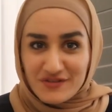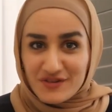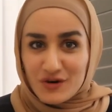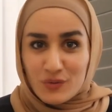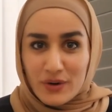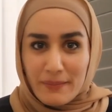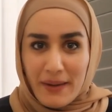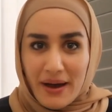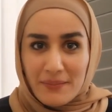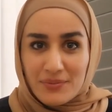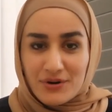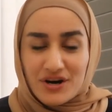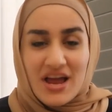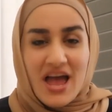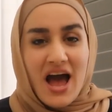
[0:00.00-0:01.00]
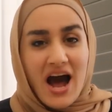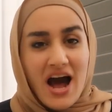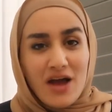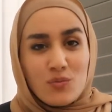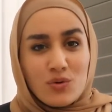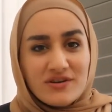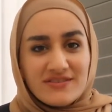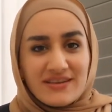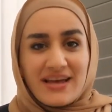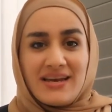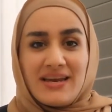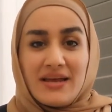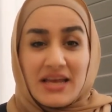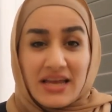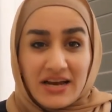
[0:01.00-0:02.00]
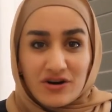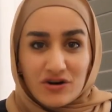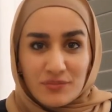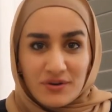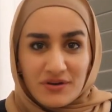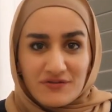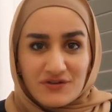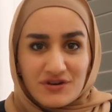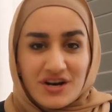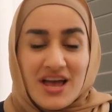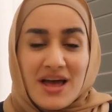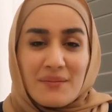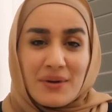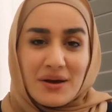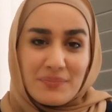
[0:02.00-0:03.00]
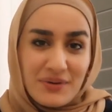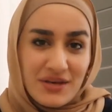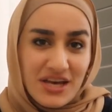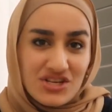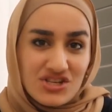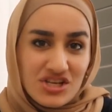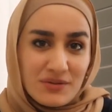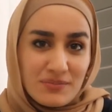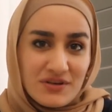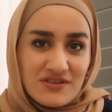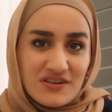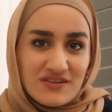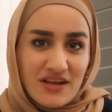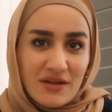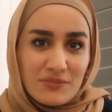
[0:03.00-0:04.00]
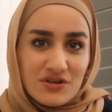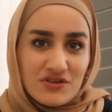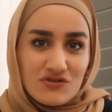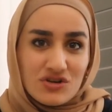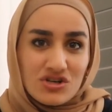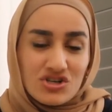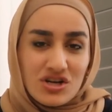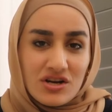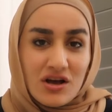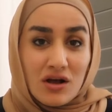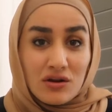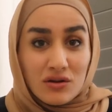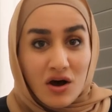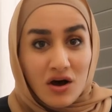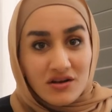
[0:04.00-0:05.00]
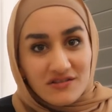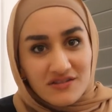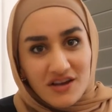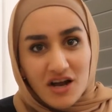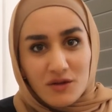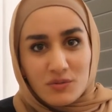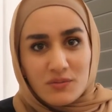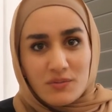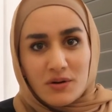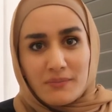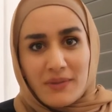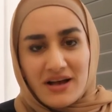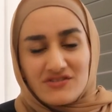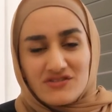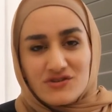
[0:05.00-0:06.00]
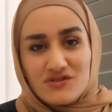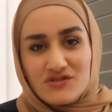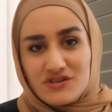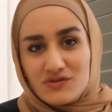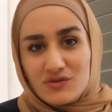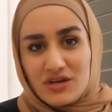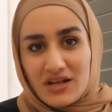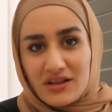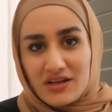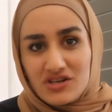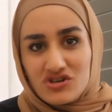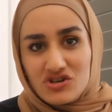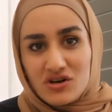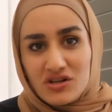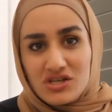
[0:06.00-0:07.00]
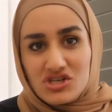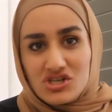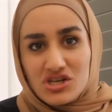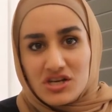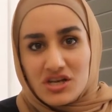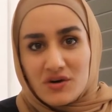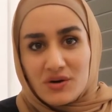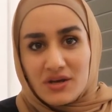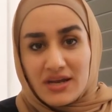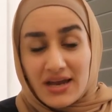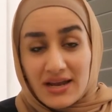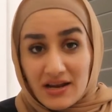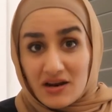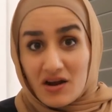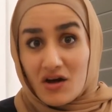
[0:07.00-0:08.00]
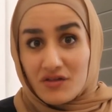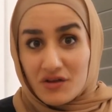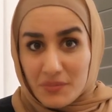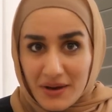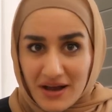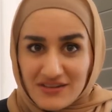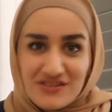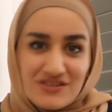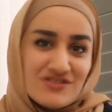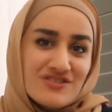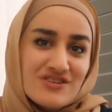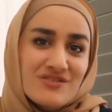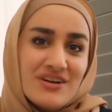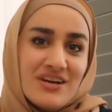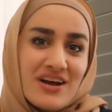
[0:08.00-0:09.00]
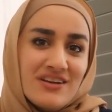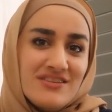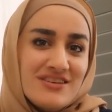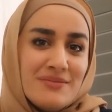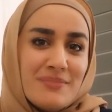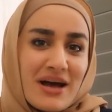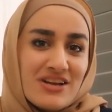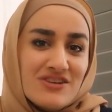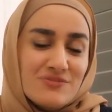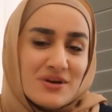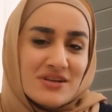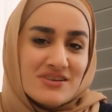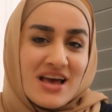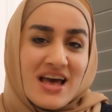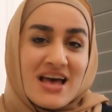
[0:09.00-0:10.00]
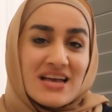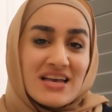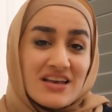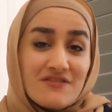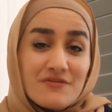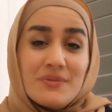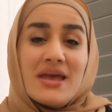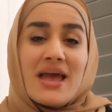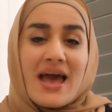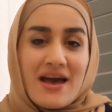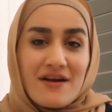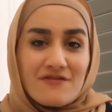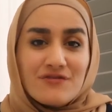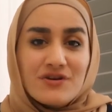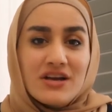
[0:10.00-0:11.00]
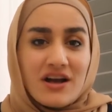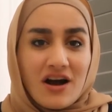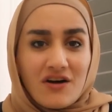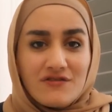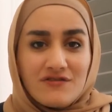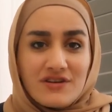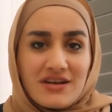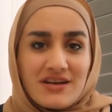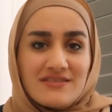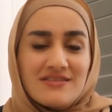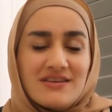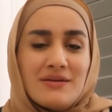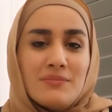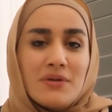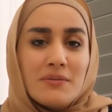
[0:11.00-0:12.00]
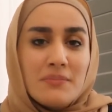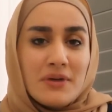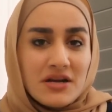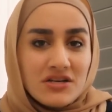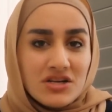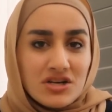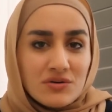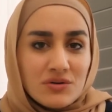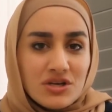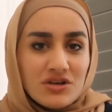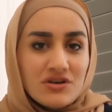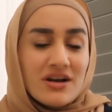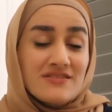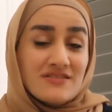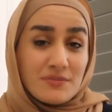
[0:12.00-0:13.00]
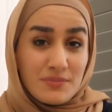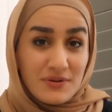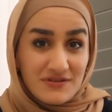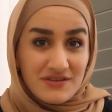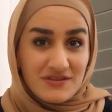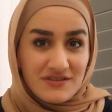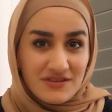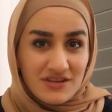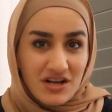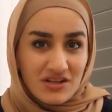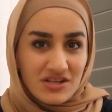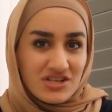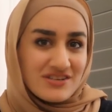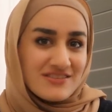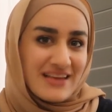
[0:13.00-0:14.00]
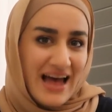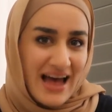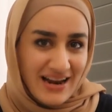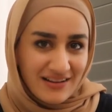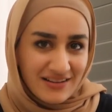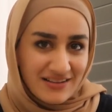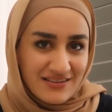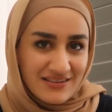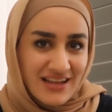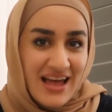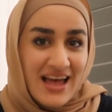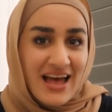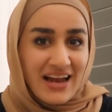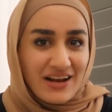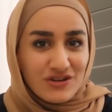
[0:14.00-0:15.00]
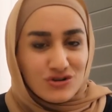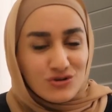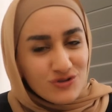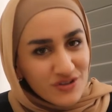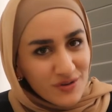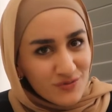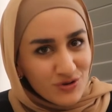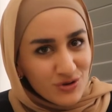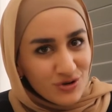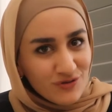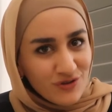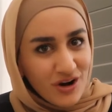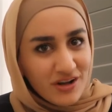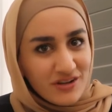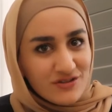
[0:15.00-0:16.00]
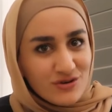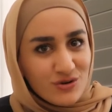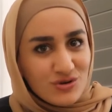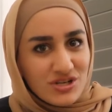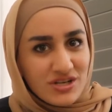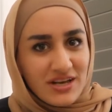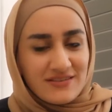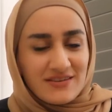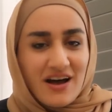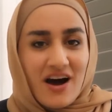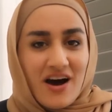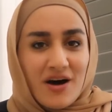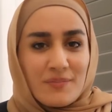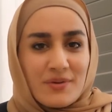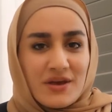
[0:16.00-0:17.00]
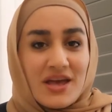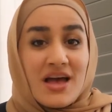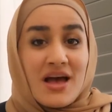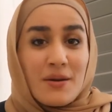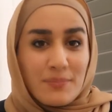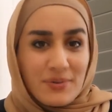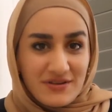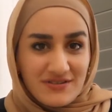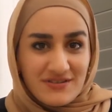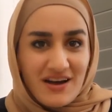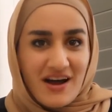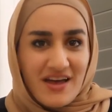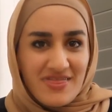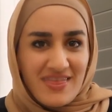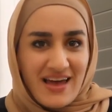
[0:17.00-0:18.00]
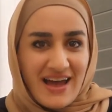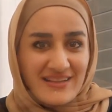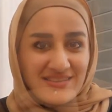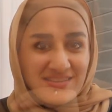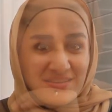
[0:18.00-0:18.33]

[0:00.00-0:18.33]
I remember, I was an eager beaver. My PhD in Business Administration, alongside with my Master's degree in Electrical Engineering and another Master's degree in IT Management, gave me every confidence in my main career as a Business Intelligence Analyst, and I do some sort of IELTS coaching as a hobby beside that.